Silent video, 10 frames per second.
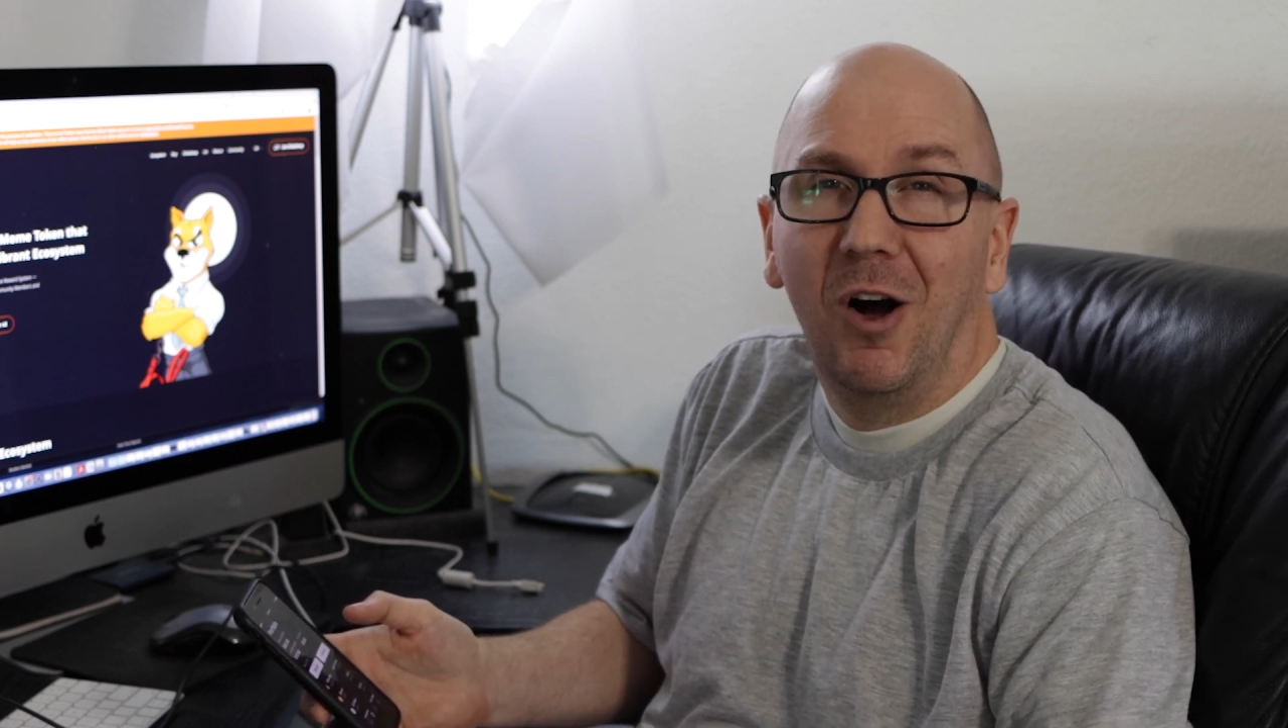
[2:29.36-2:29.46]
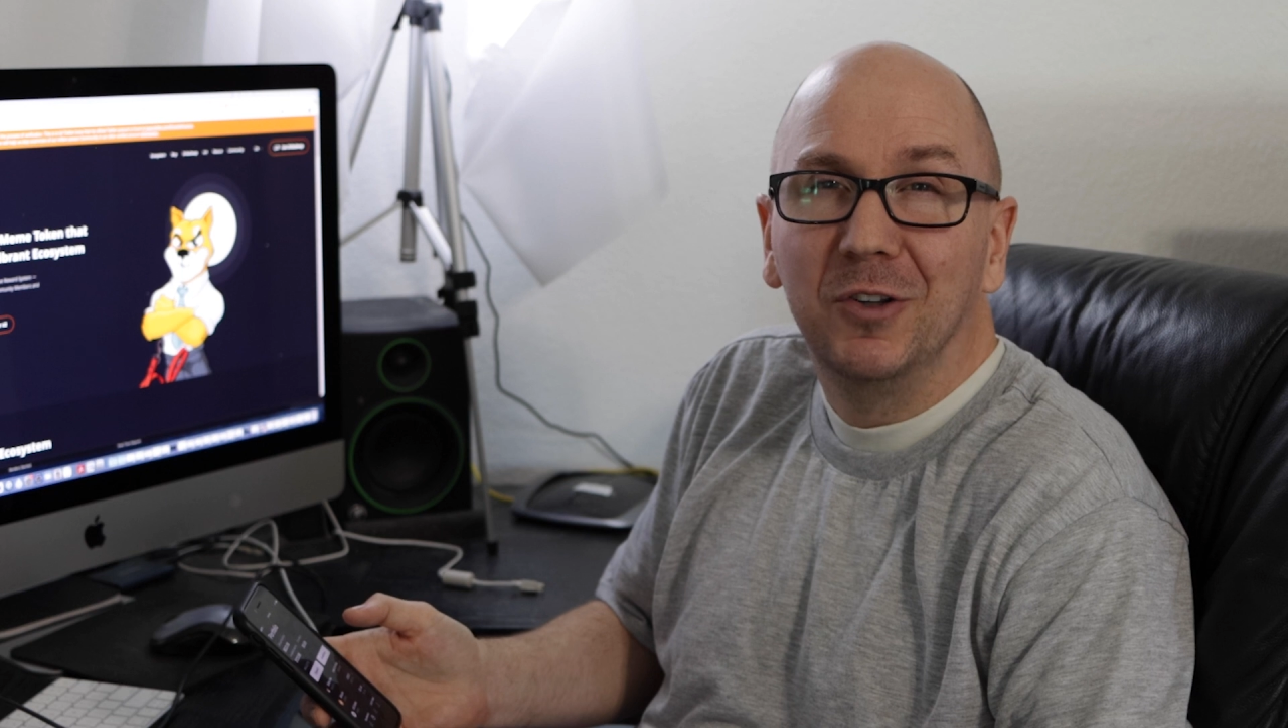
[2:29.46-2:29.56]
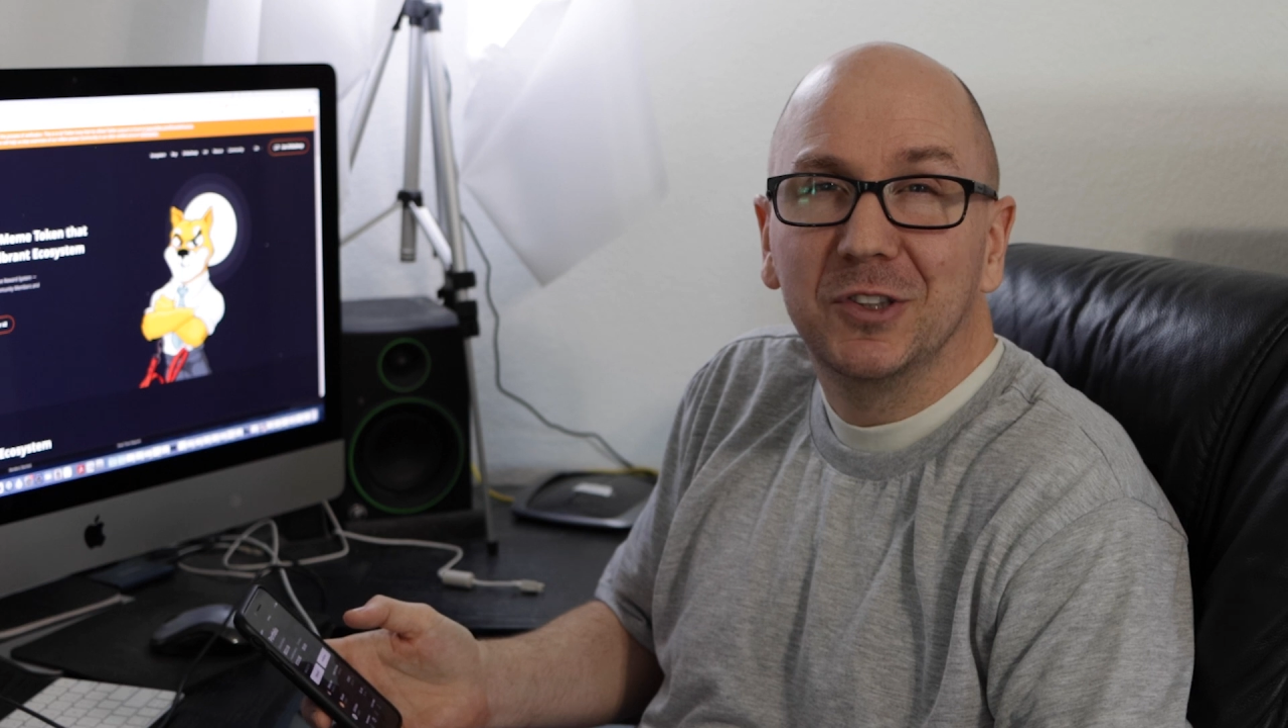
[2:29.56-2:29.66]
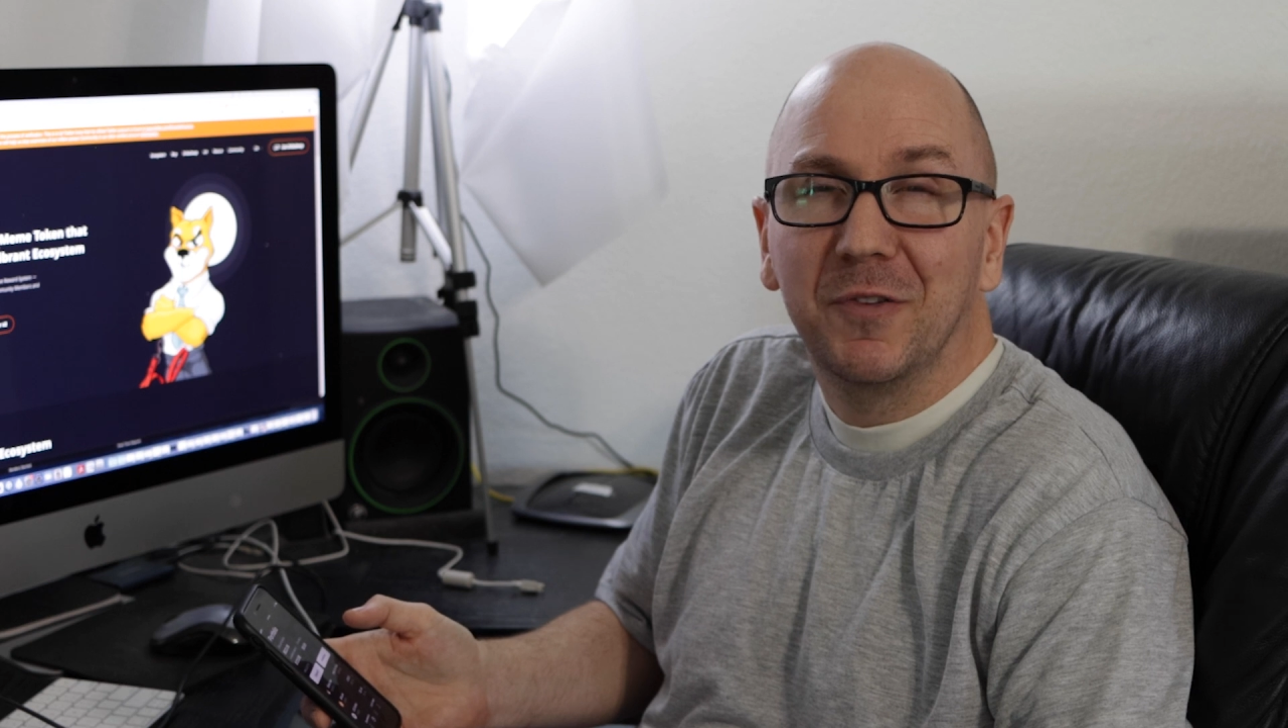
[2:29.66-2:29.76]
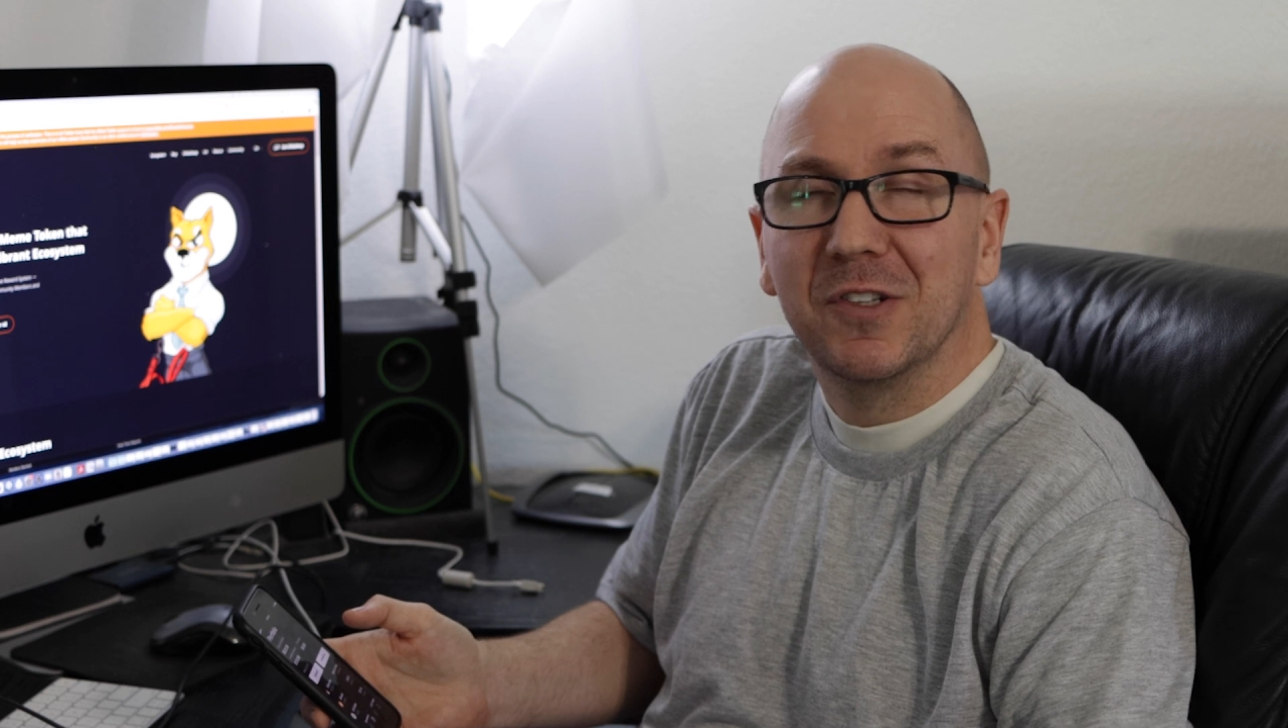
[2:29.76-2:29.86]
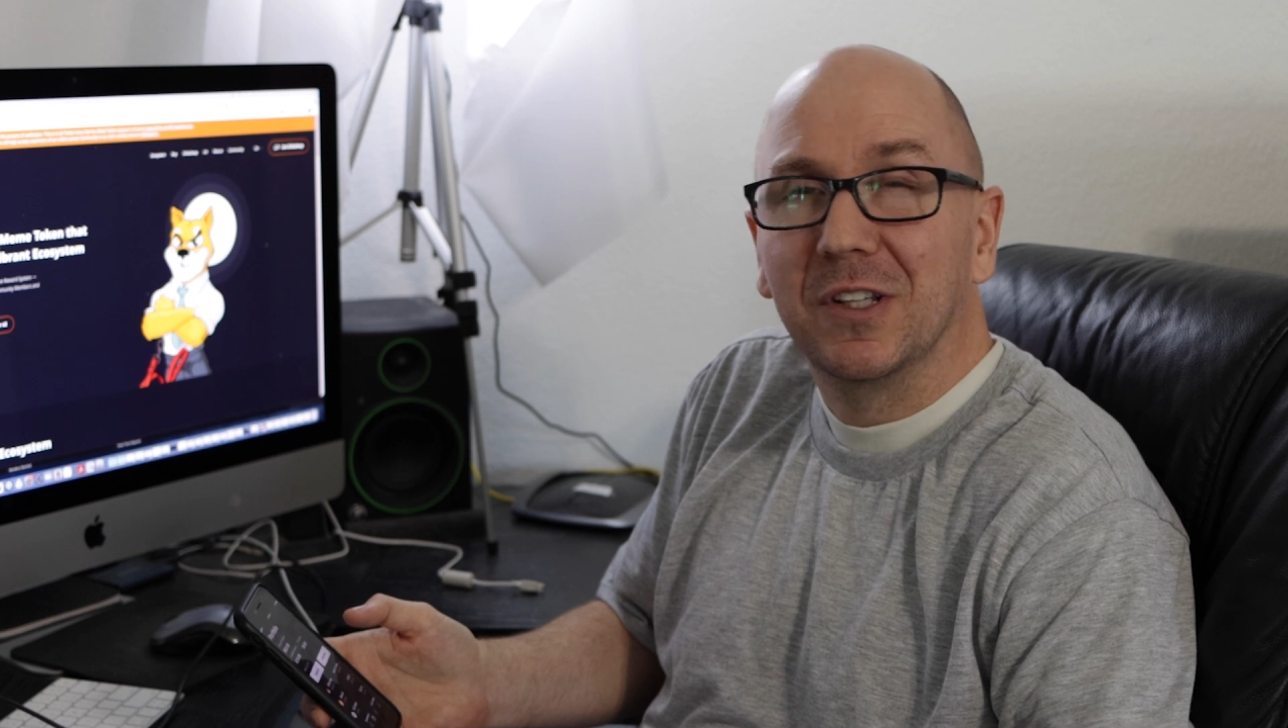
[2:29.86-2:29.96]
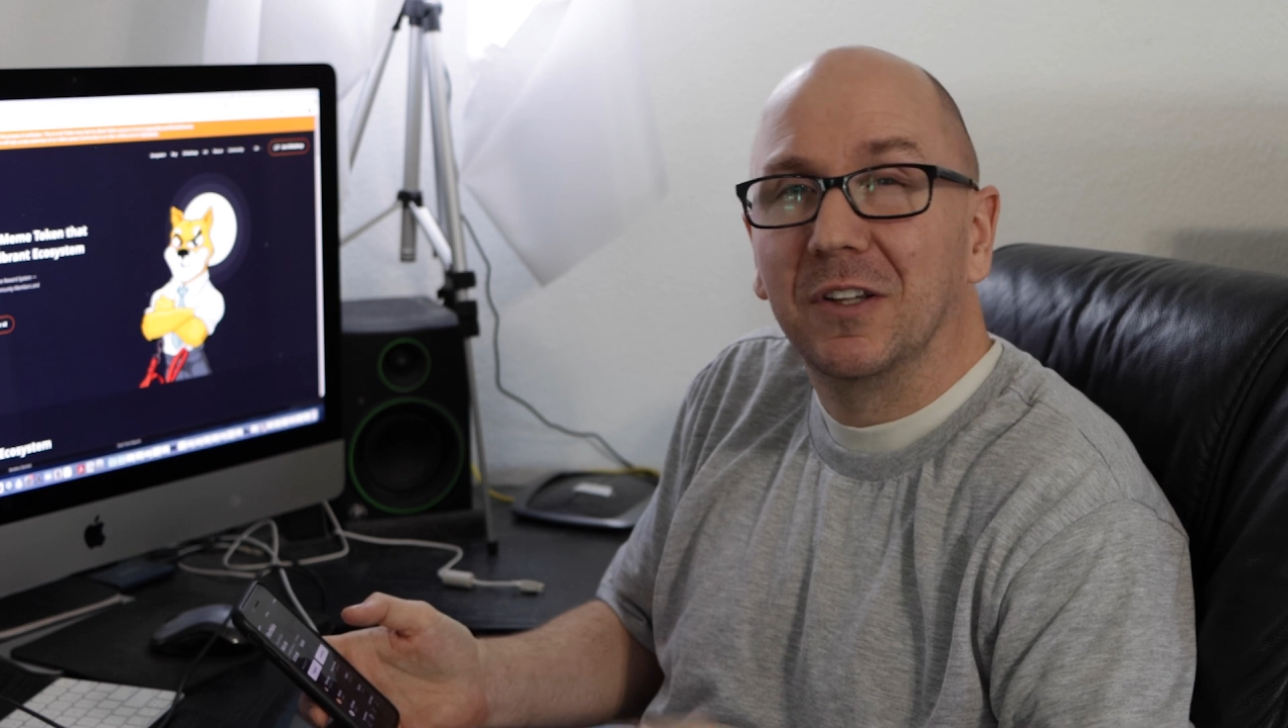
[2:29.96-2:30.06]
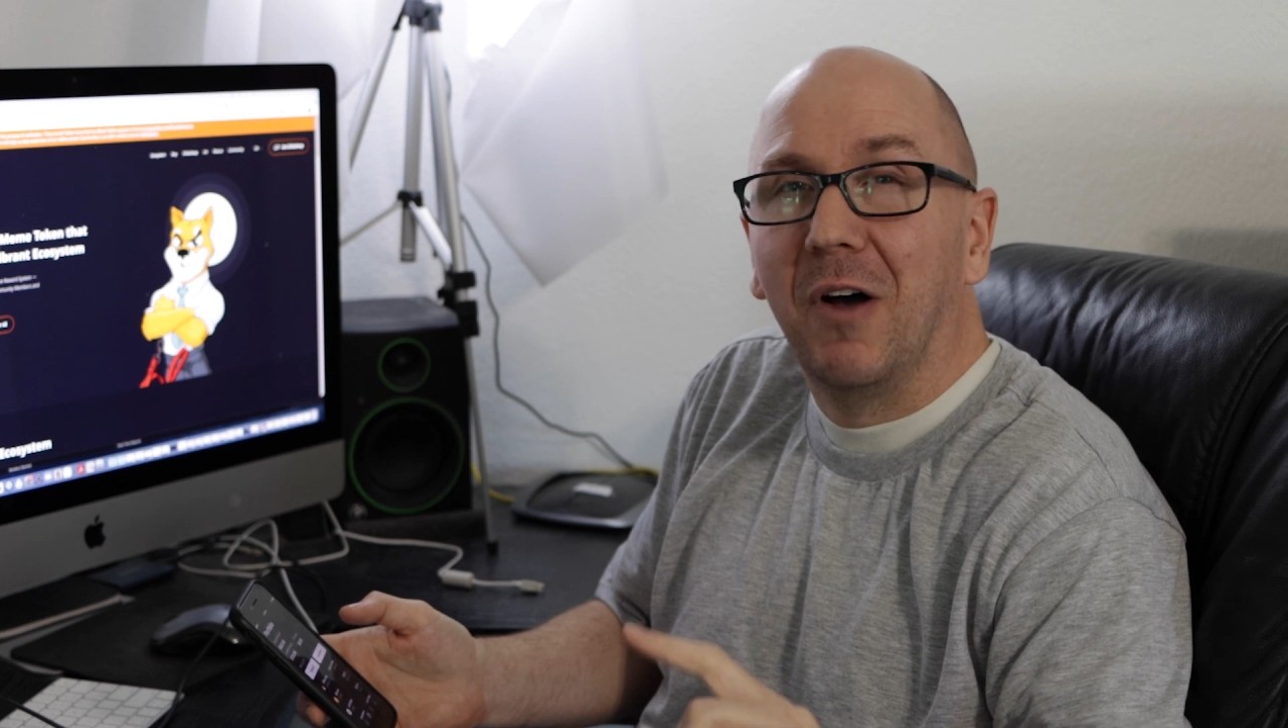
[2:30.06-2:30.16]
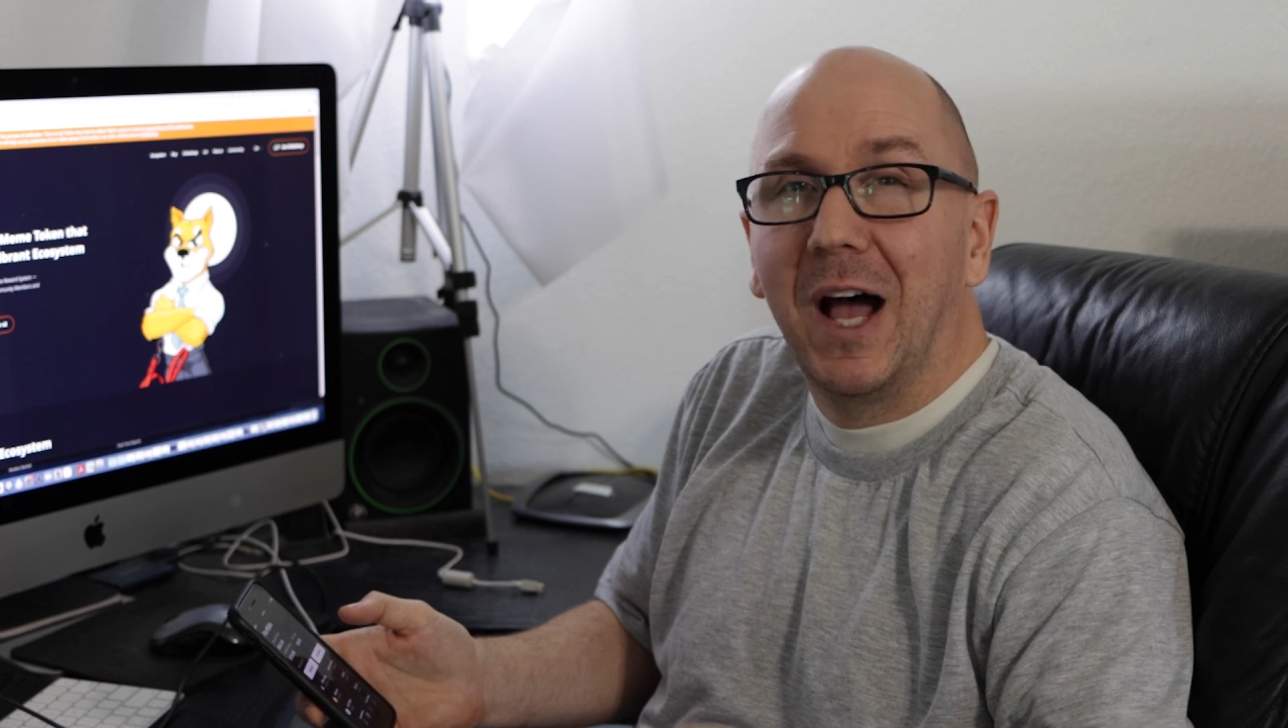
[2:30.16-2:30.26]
Also, there's a little